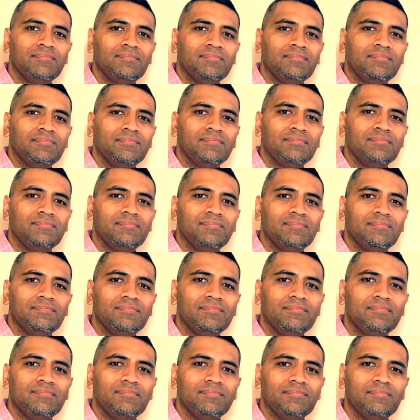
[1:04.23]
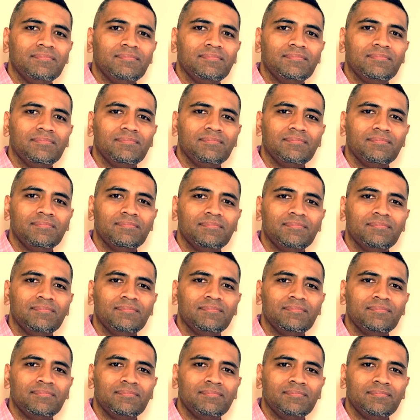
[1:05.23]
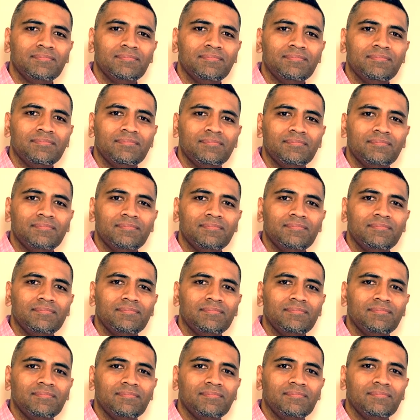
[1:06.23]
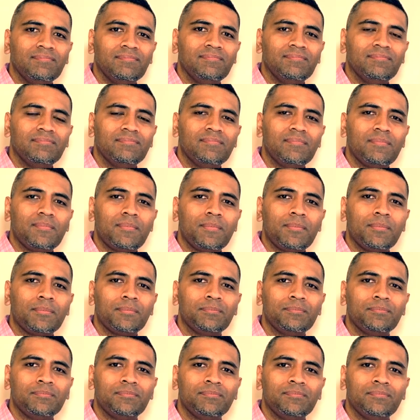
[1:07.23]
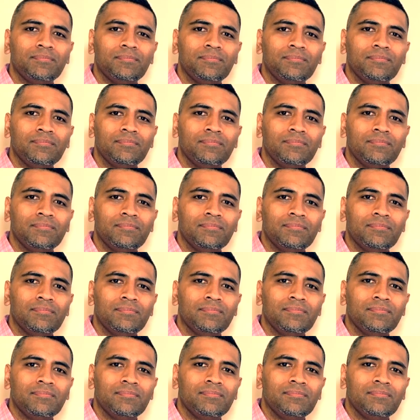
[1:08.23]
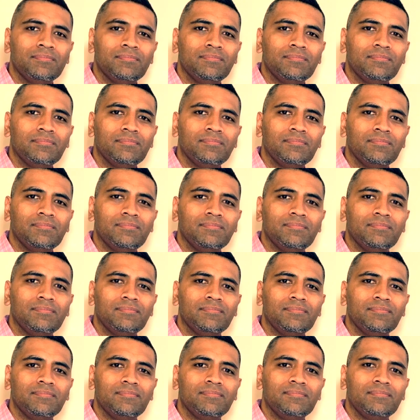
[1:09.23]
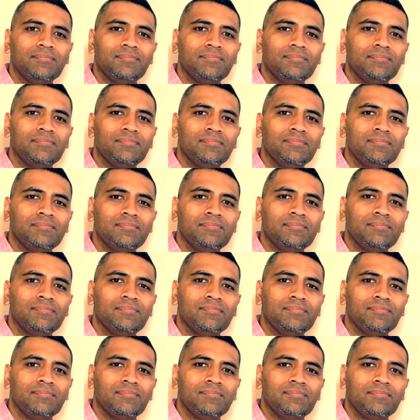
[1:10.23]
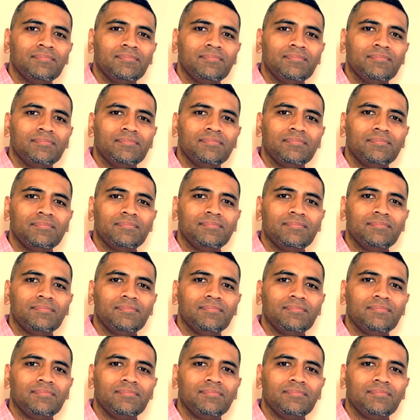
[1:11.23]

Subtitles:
[no speech]